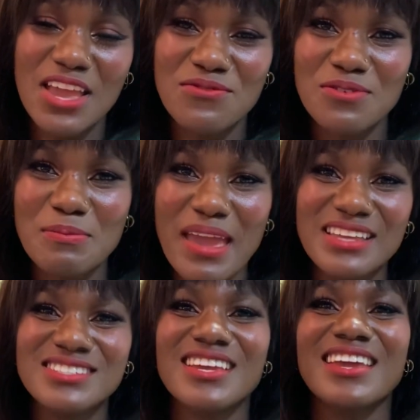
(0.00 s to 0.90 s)

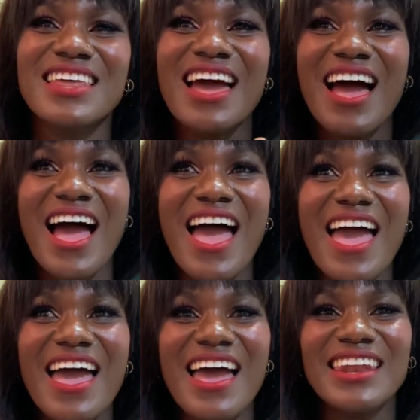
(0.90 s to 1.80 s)
information,
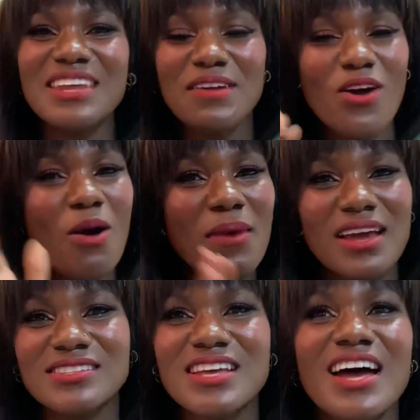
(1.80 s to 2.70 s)
and leave a
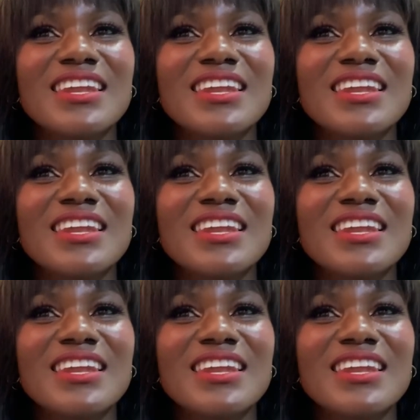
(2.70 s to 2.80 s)
comment.